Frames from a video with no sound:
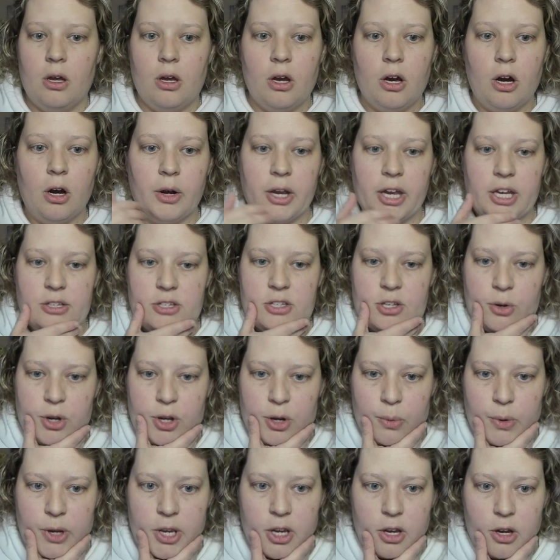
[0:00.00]
Okay, so here
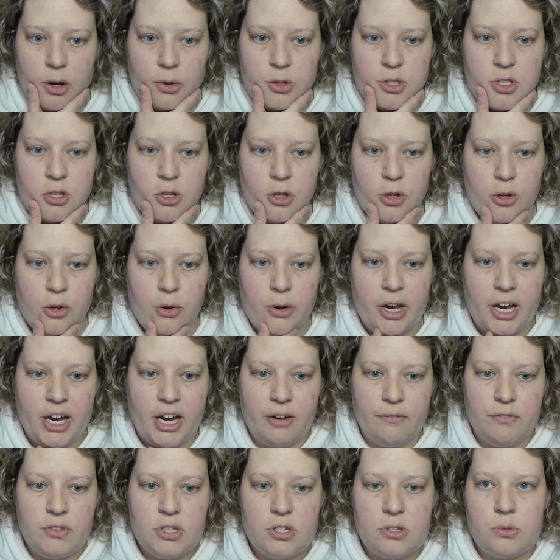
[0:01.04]
we go. So you
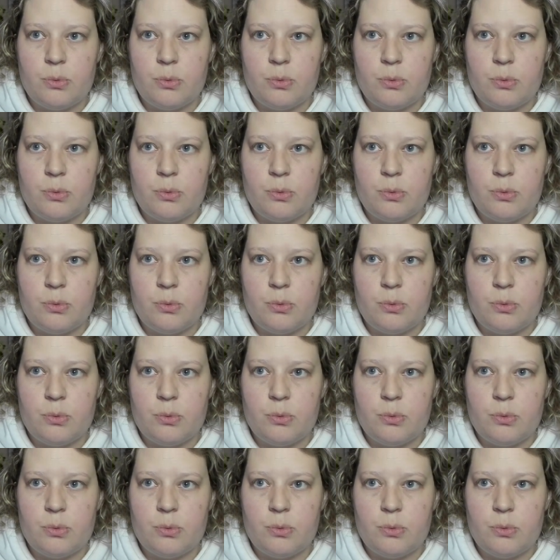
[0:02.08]
have these